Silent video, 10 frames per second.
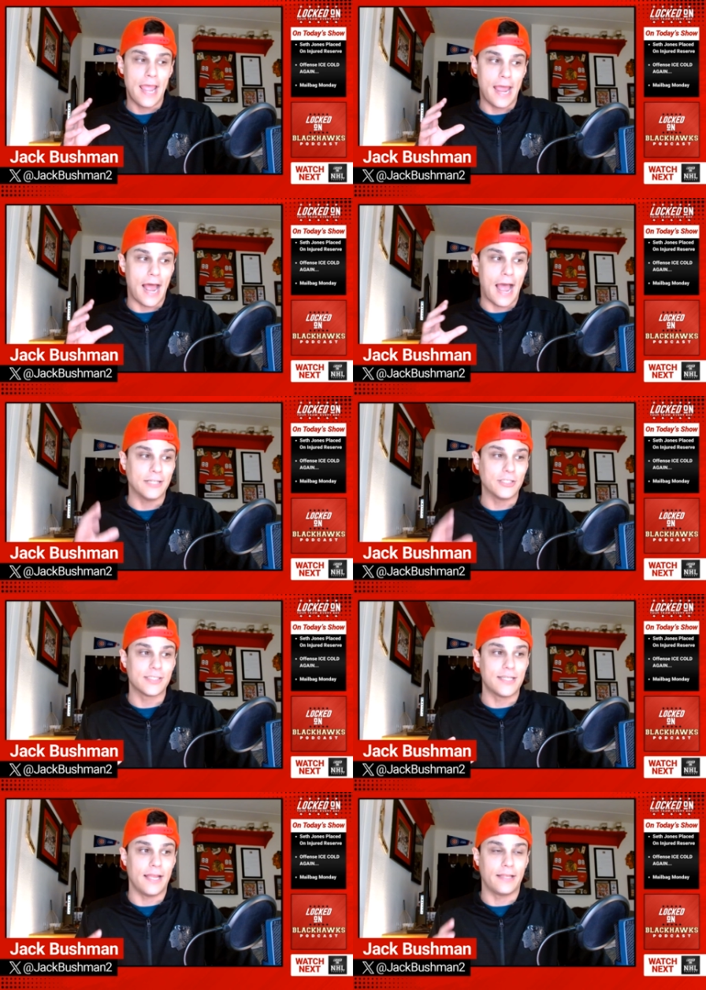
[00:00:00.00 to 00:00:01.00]
And I
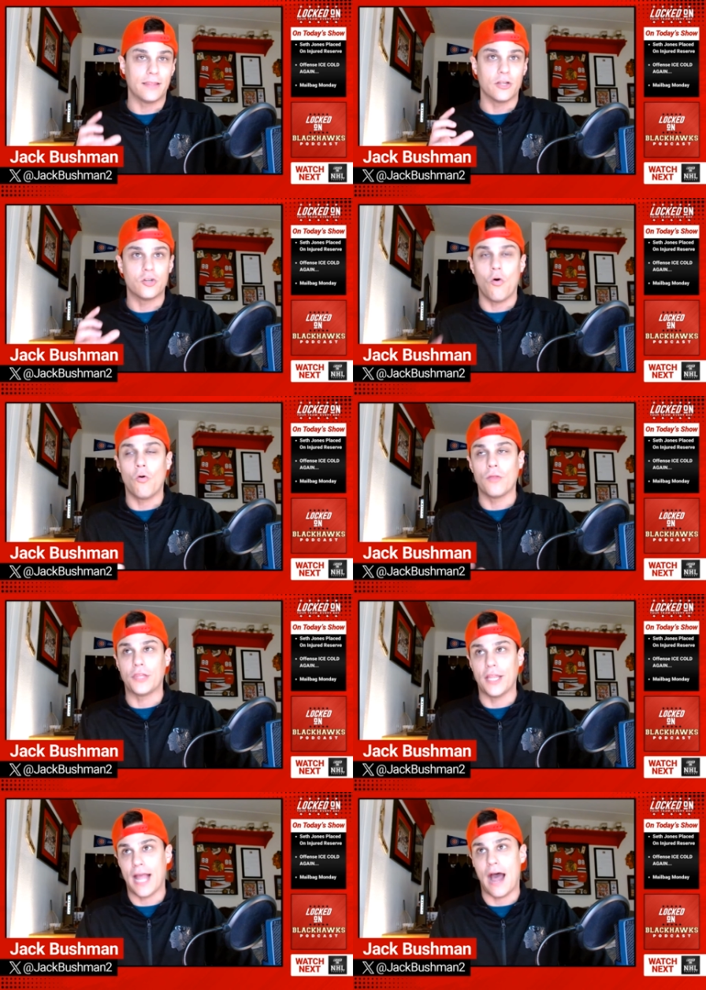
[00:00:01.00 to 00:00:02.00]
just think the goal that
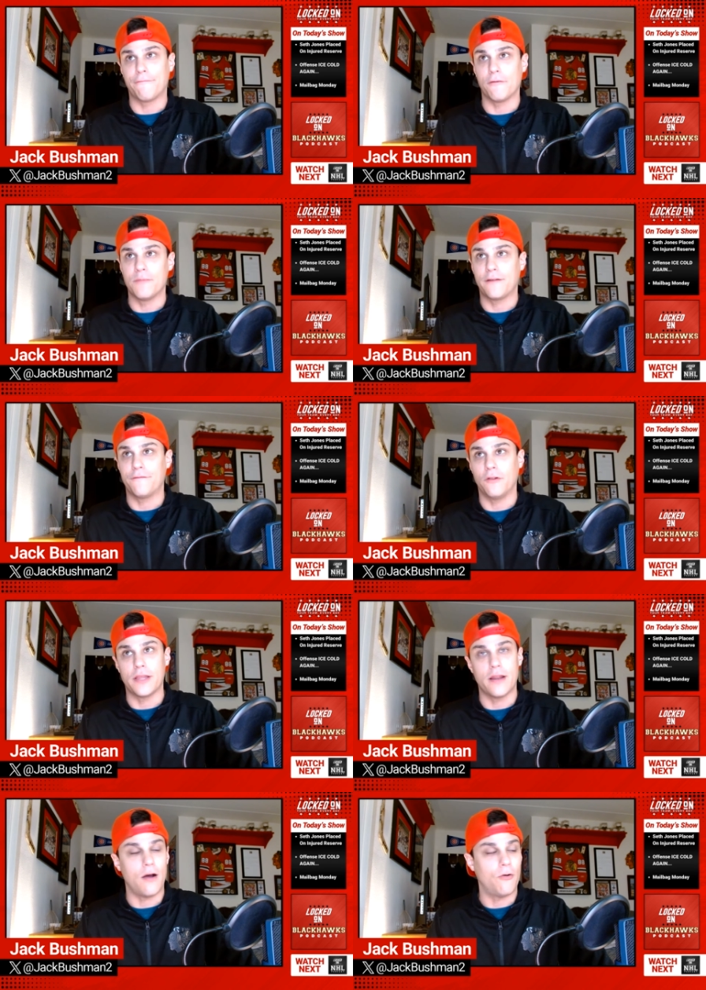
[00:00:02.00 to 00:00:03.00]
they got from Nick
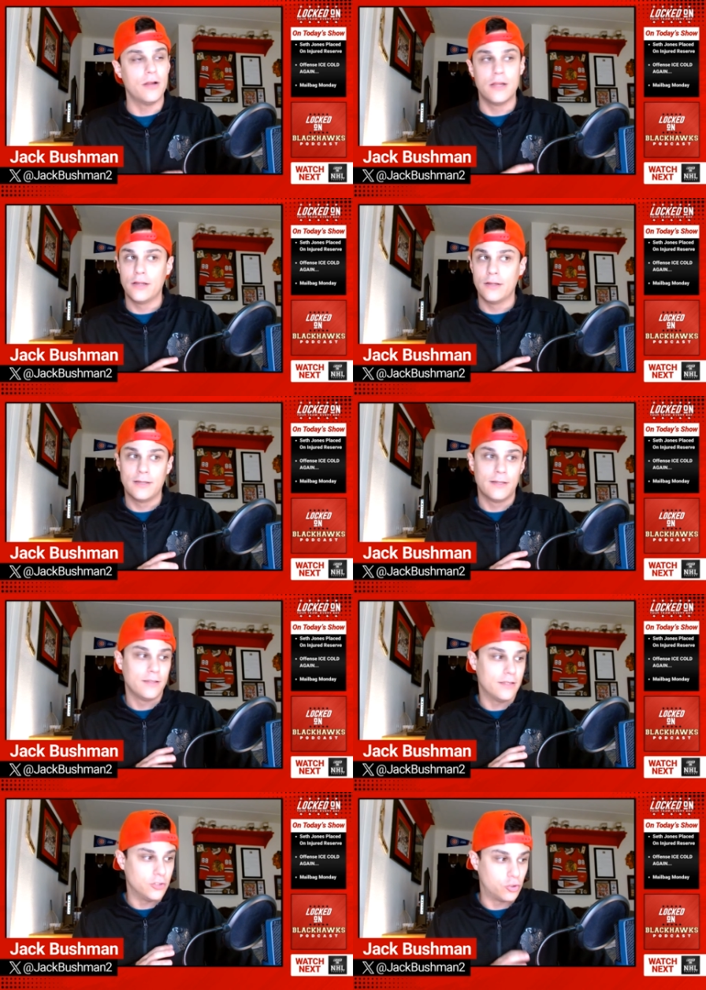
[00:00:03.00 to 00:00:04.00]
Foligno
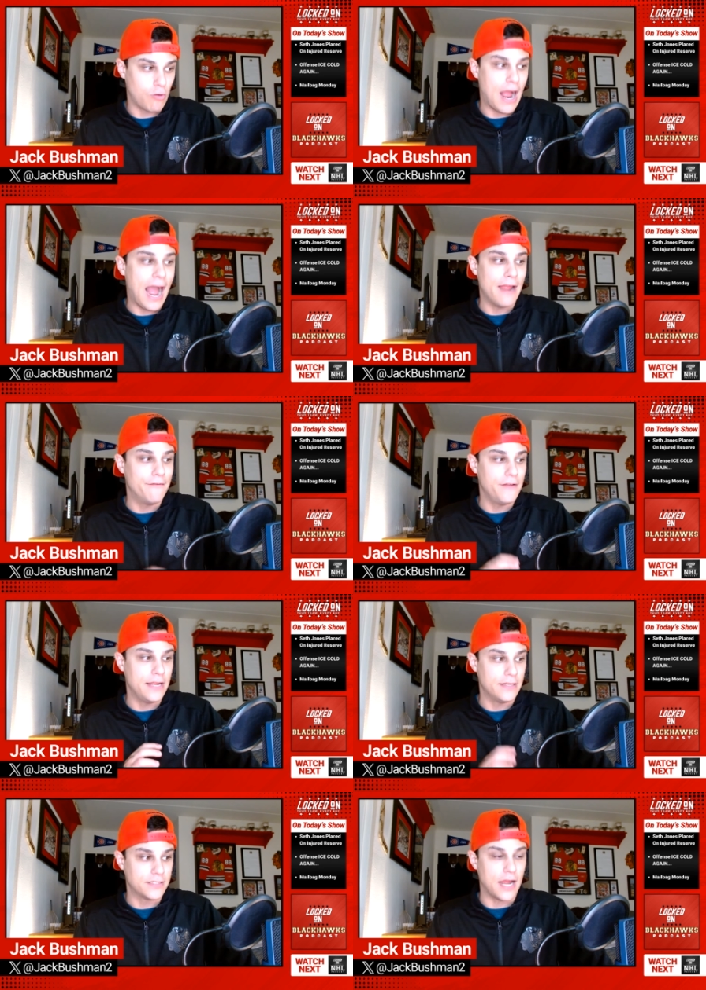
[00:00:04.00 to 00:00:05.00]
the drive
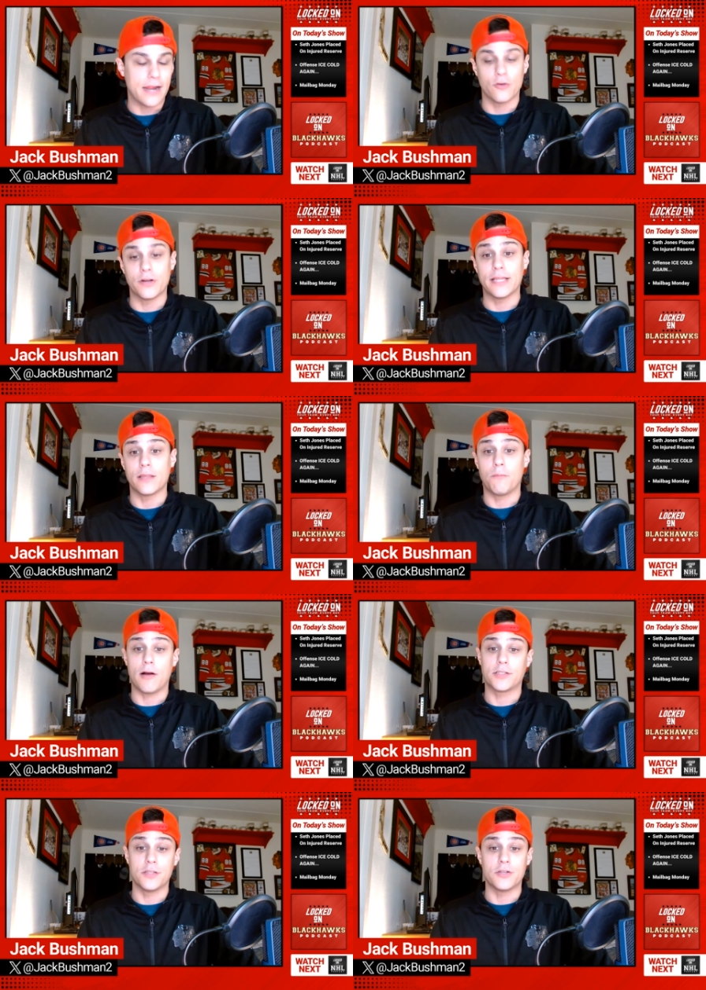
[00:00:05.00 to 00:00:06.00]
and desire to get the
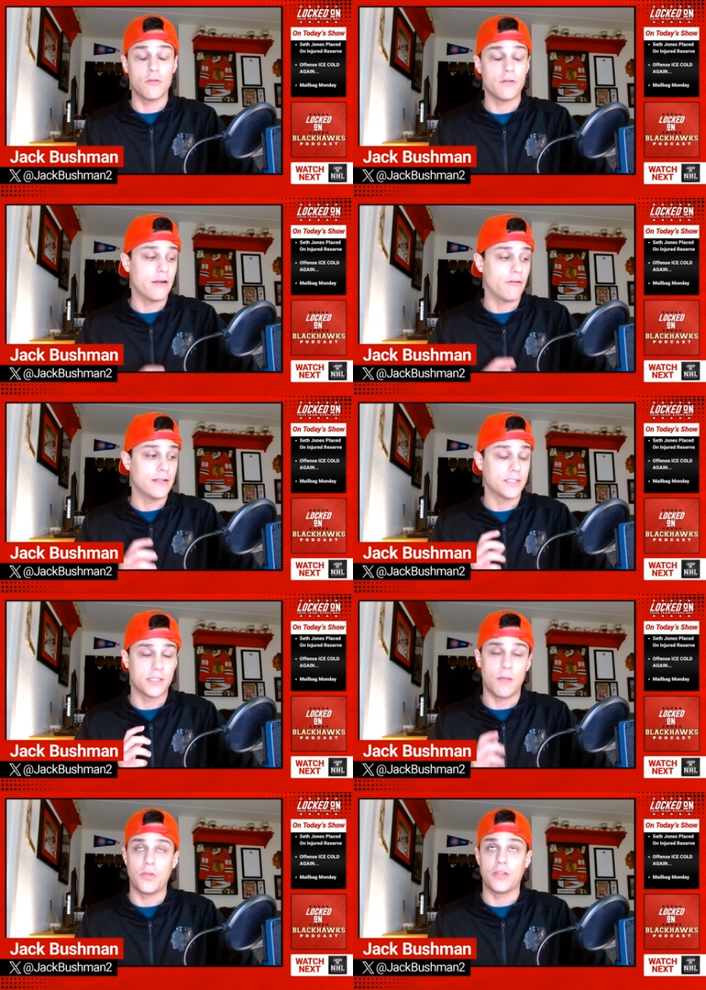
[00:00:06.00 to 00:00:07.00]
puck to the dirty areas is
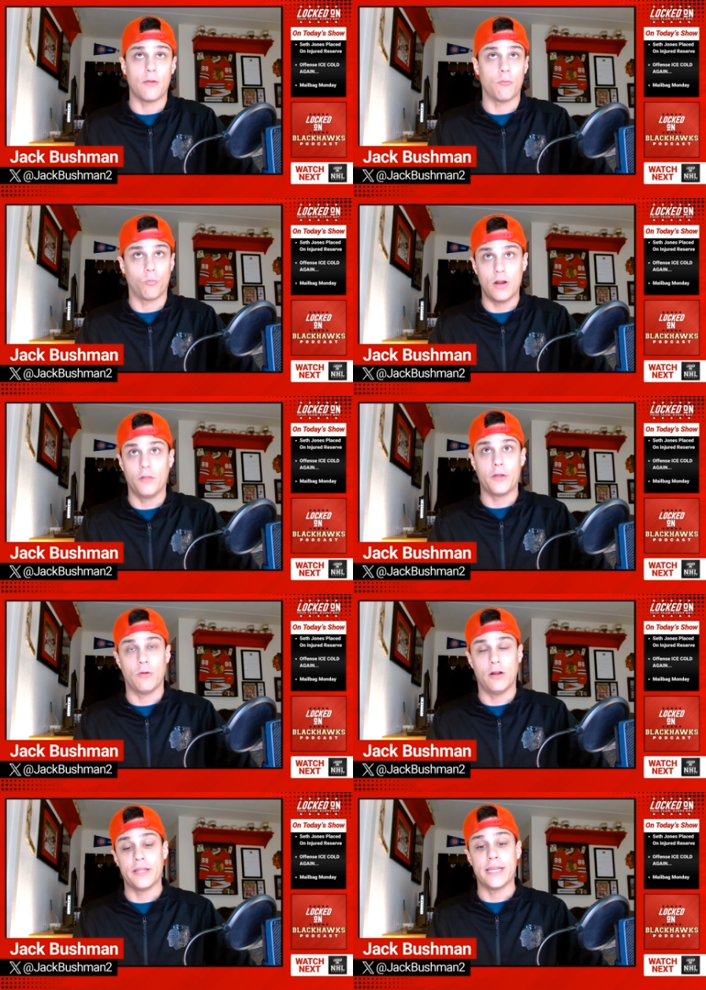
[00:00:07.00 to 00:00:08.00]
something they really,
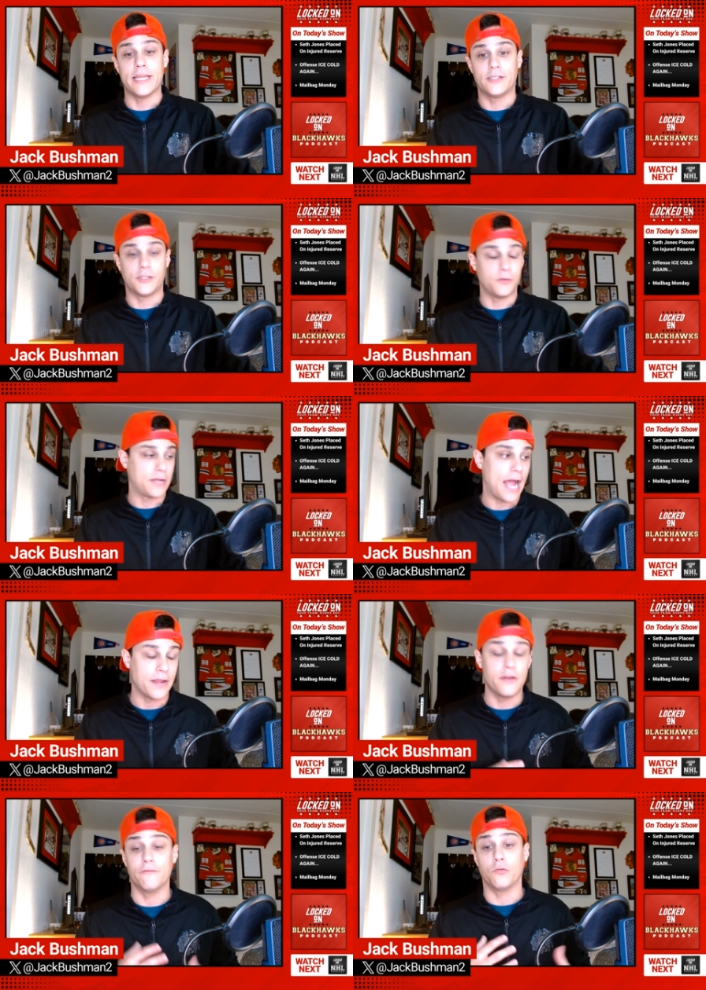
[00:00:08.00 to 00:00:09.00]
really need to
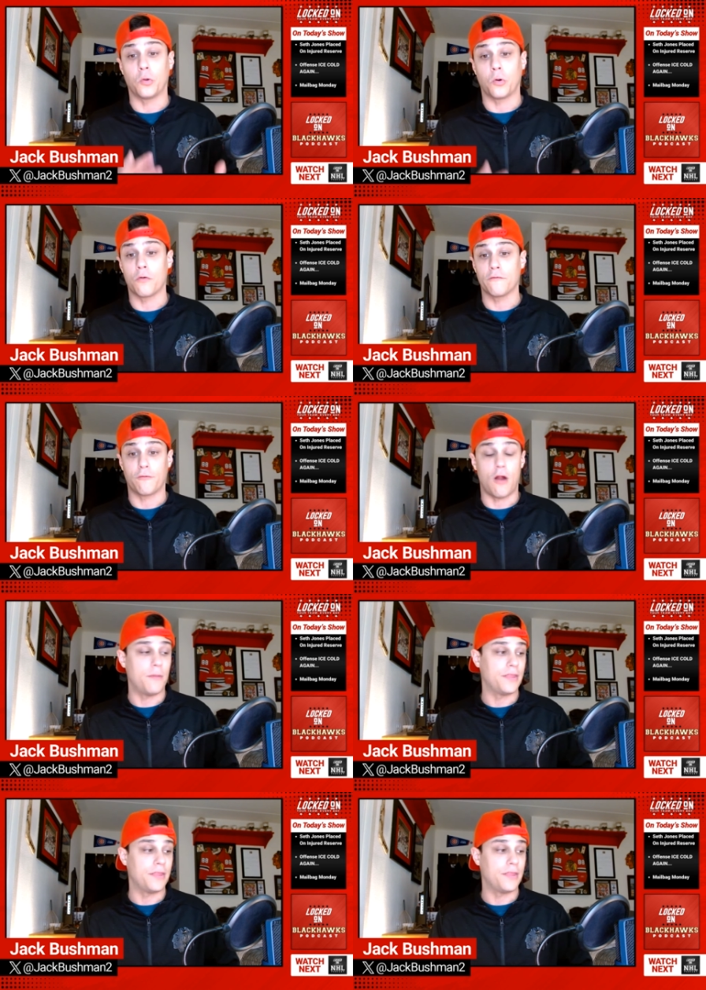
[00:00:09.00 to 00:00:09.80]
kind of learn from.